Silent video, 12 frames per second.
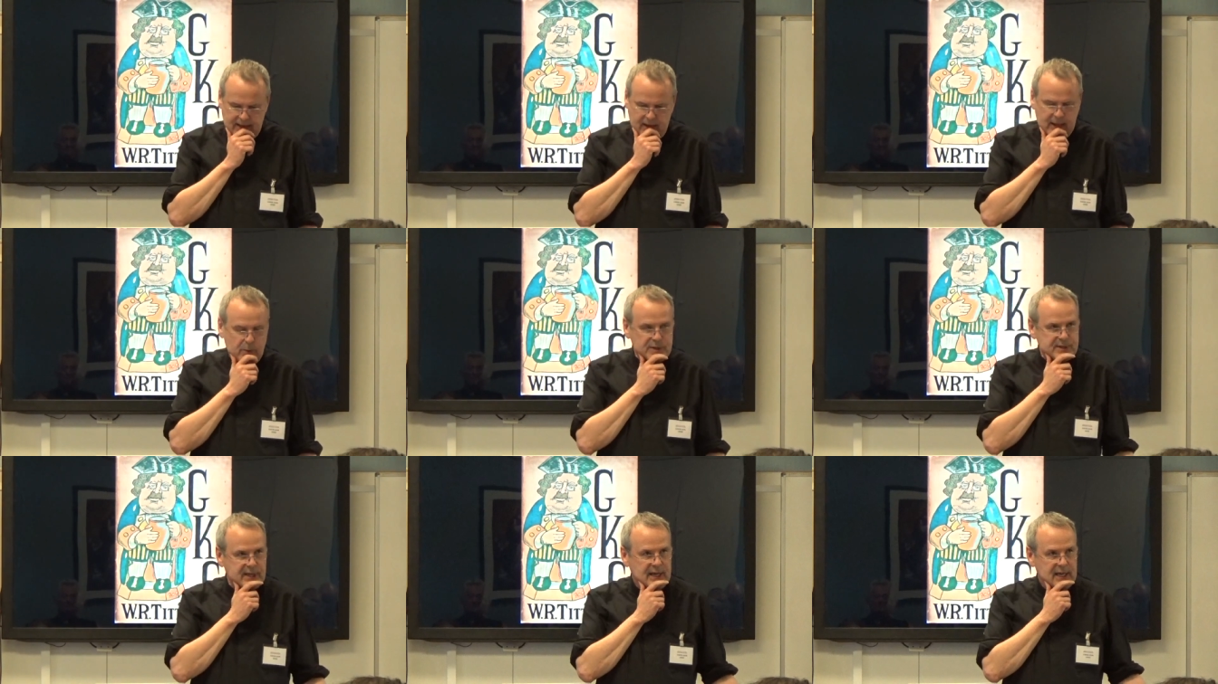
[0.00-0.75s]
Now he
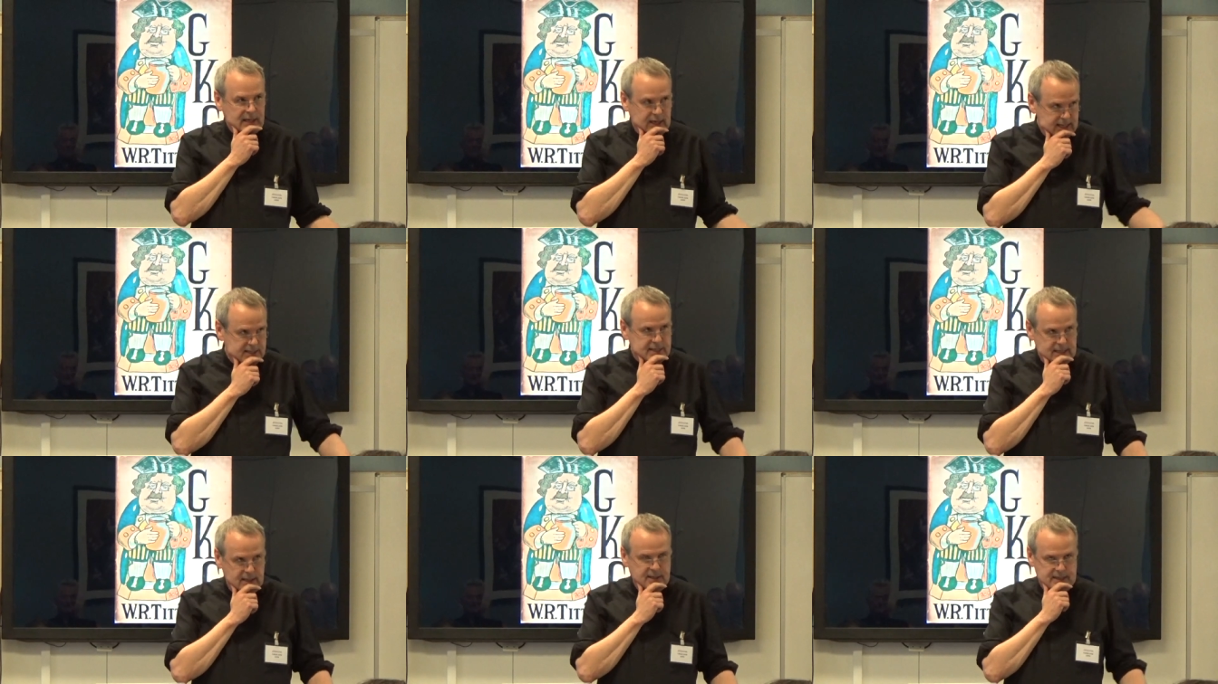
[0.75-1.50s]
was
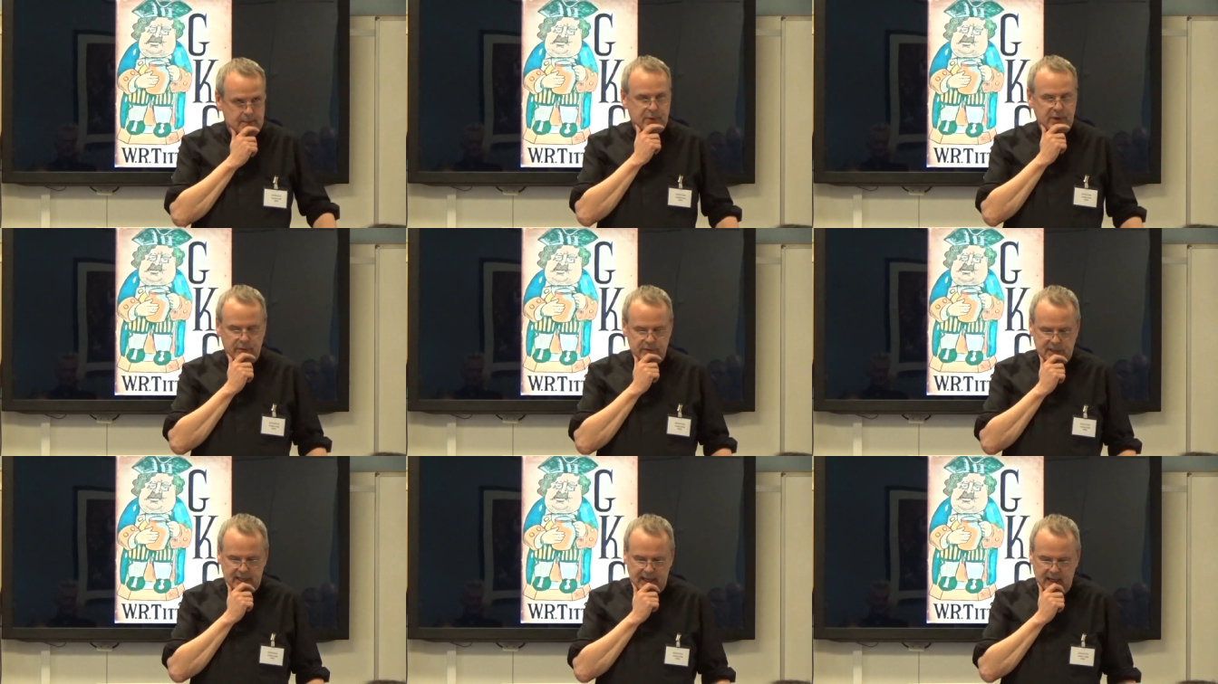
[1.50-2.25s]
contemporary,
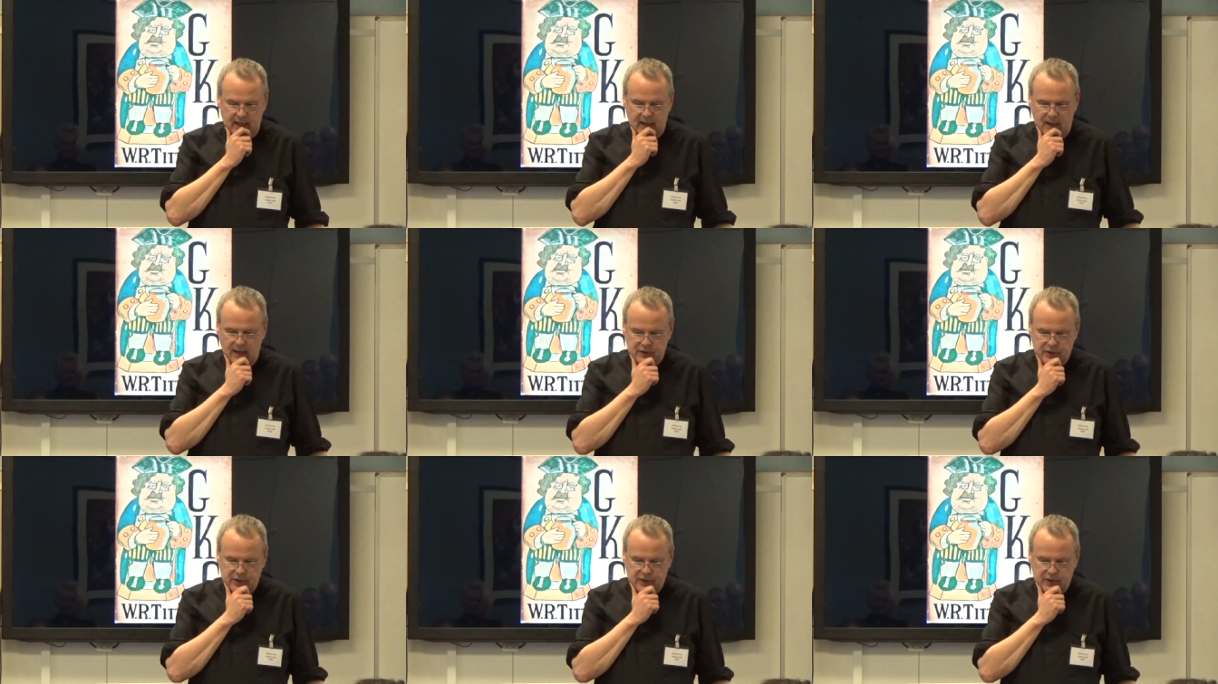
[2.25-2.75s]
obviously, of mm-hmm.